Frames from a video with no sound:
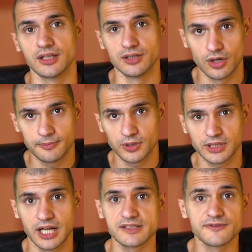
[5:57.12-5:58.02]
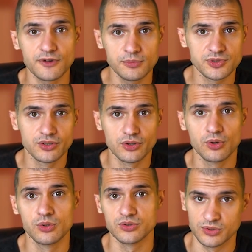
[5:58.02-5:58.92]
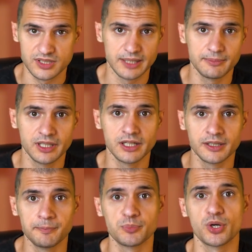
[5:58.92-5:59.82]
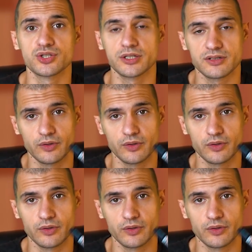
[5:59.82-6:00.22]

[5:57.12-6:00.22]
your podcast from 0 to 10 million impressions